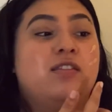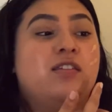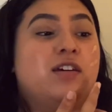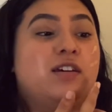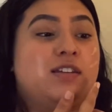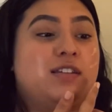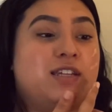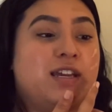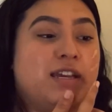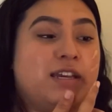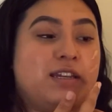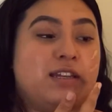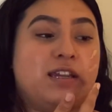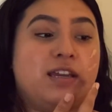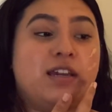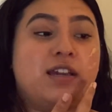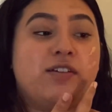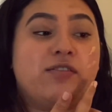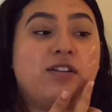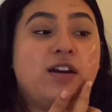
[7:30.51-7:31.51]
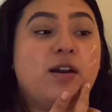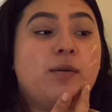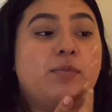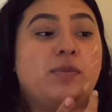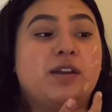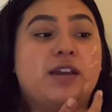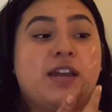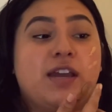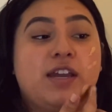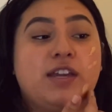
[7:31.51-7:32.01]
the technique of
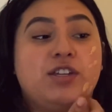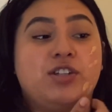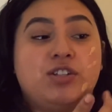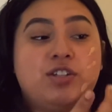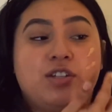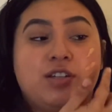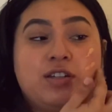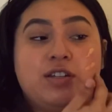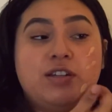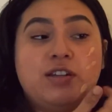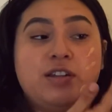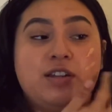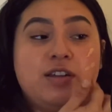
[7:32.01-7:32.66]
application